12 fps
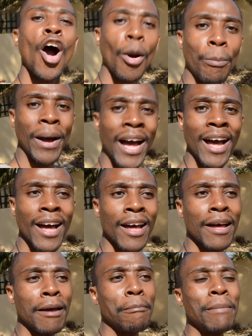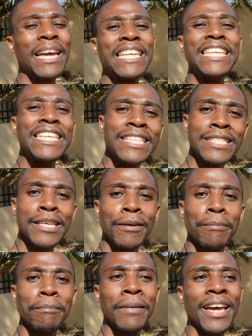copper,
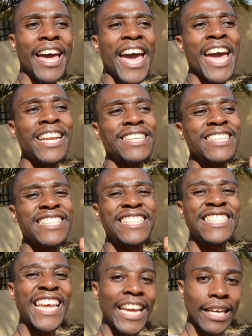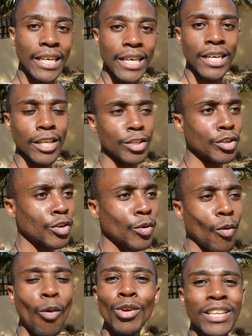magnesium, and zinc. You
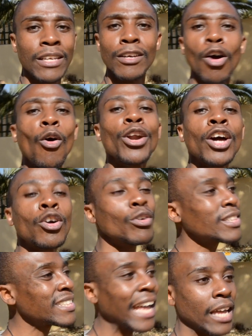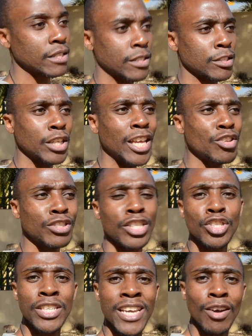know, all the good things.
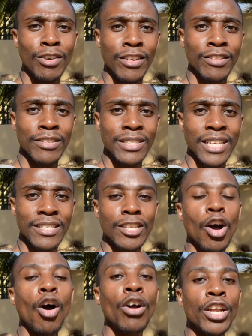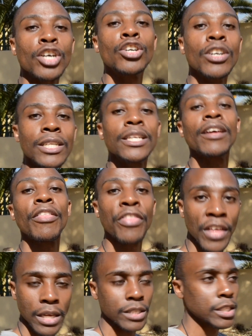Did you hear all of those things? All the good
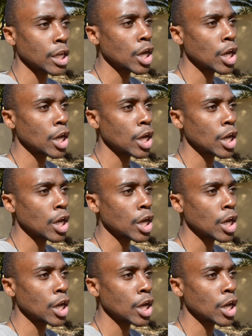things.